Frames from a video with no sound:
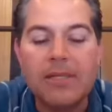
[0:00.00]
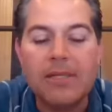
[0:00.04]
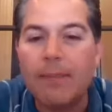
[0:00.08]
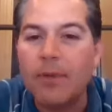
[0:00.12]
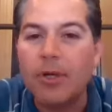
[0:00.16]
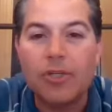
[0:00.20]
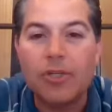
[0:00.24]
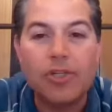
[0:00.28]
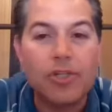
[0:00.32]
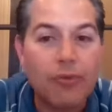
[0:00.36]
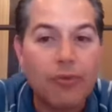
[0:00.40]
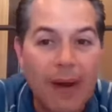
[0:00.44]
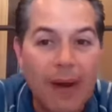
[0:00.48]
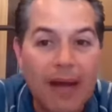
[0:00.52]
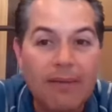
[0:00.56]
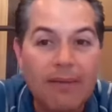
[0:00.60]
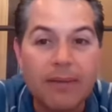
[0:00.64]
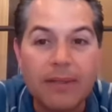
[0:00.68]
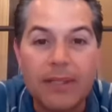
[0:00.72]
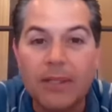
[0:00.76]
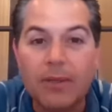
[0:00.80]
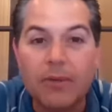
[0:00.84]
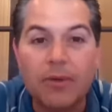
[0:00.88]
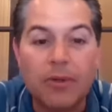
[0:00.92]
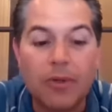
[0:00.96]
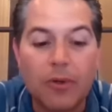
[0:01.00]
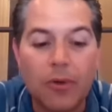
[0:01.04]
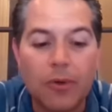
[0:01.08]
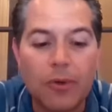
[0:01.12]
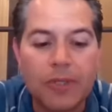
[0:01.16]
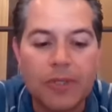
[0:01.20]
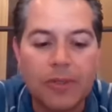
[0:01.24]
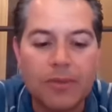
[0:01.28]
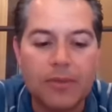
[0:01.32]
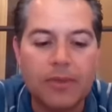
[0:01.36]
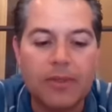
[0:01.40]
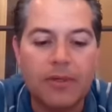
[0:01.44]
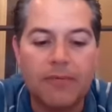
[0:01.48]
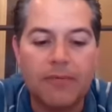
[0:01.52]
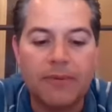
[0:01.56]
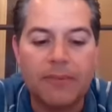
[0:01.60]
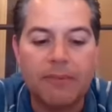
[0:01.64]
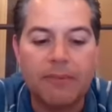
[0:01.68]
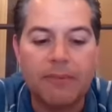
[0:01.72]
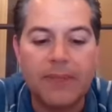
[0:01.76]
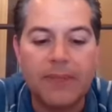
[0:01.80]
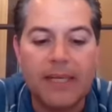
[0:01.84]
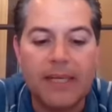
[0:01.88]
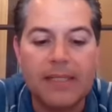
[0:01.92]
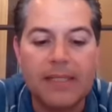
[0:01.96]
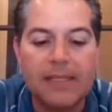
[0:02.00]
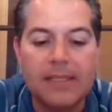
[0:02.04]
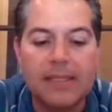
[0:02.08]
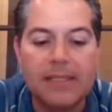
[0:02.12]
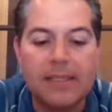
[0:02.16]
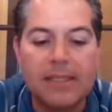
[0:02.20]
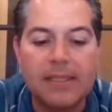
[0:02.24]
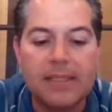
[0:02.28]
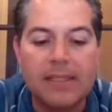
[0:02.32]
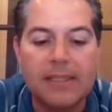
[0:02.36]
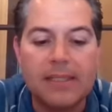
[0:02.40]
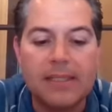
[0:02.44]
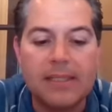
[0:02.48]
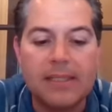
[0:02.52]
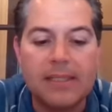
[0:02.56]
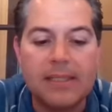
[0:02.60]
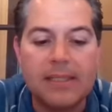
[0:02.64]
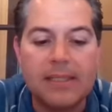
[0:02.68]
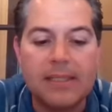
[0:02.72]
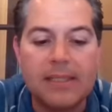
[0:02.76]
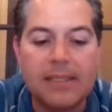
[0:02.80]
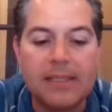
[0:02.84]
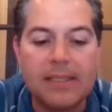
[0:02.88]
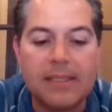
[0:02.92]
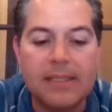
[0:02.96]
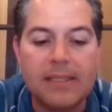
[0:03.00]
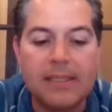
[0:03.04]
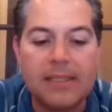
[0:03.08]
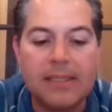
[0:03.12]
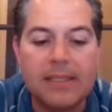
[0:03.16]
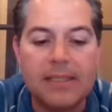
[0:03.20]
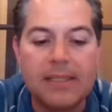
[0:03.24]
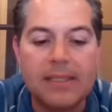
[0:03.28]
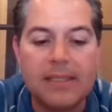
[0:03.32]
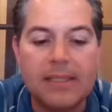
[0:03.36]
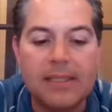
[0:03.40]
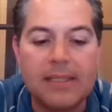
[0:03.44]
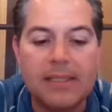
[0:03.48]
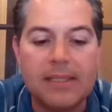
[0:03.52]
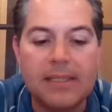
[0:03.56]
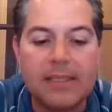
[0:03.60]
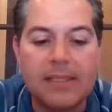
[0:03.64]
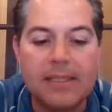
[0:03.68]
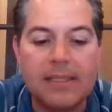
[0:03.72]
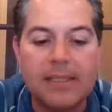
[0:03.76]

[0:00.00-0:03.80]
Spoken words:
I'm not traveling or going to different places. And I've been able